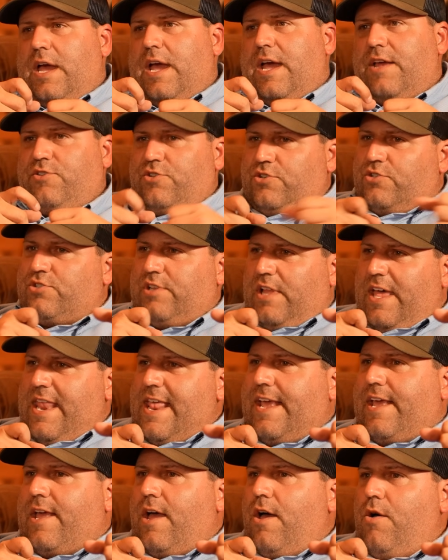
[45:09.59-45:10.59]
and just
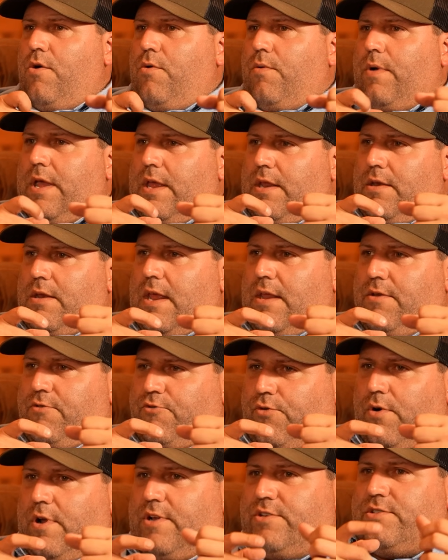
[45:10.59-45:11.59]
let it go
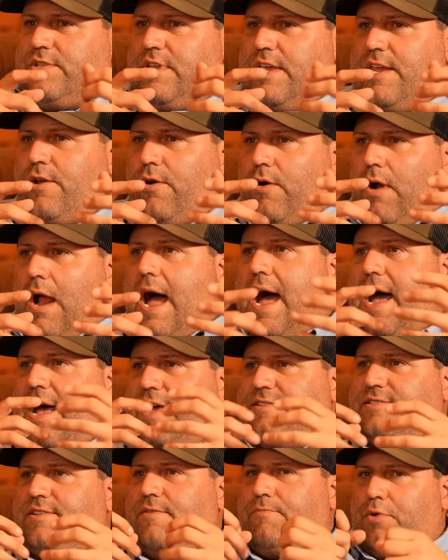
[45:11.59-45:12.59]
and trust that your
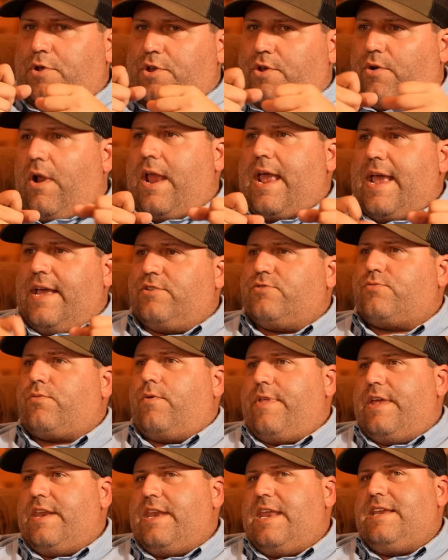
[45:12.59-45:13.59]
eyes have put your hands
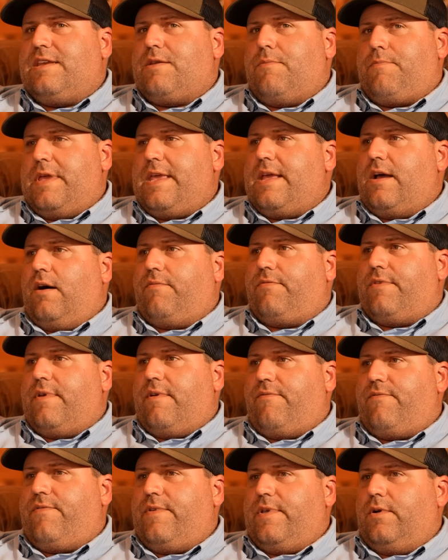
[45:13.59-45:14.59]
where they need to be off
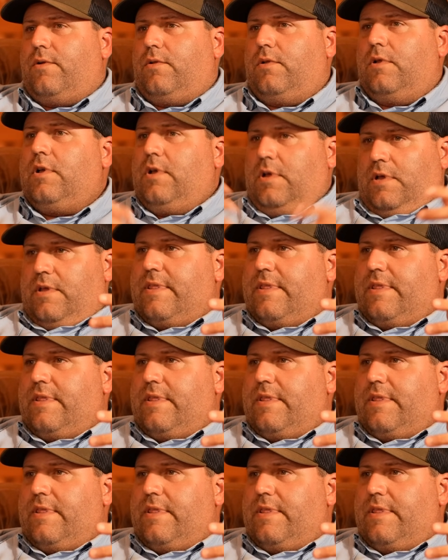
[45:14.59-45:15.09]
that feel,